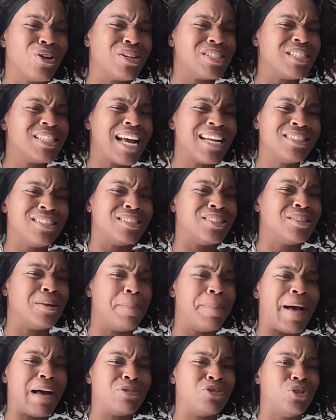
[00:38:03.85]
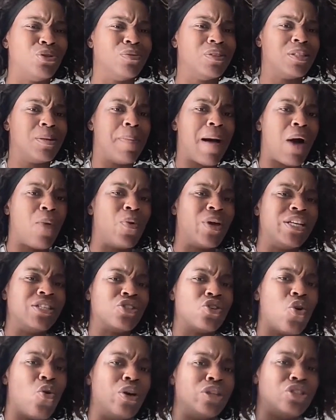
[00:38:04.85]
It's not just about you. It's about what he's
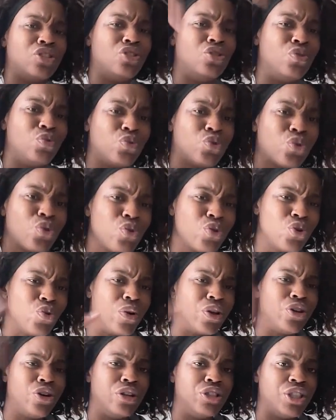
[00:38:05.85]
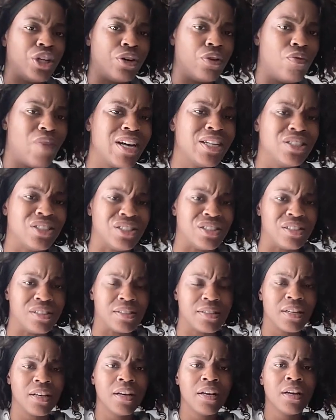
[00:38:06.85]
going to do through you and your generations.
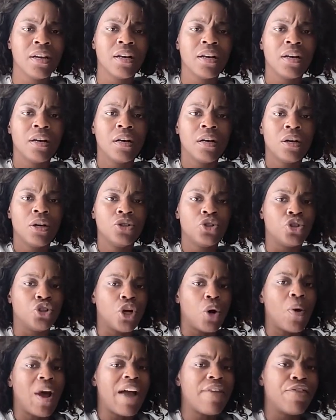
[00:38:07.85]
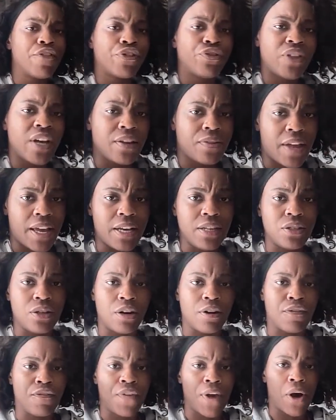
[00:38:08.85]
So don't ever think that he's
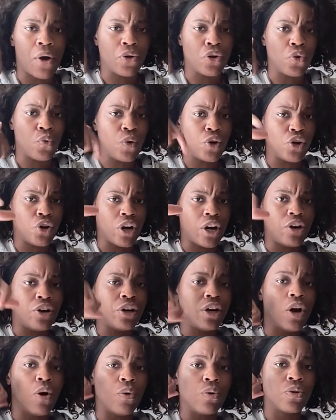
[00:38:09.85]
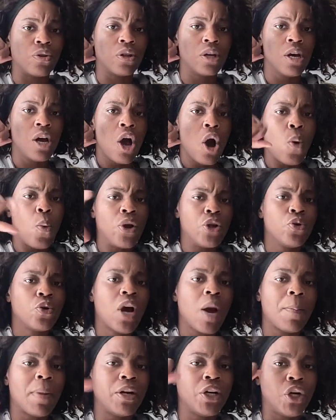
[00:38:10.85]
going to fail you when you're under oath. When you
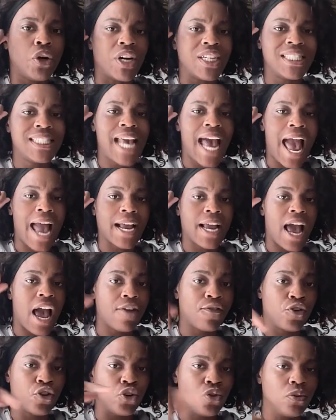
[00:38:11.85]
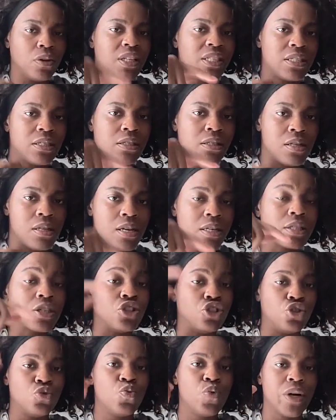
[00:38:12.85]
come under attack after you listen to this,
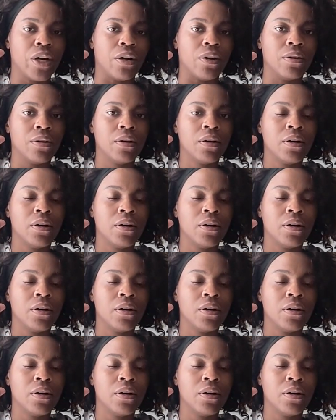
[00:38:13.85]
because you will.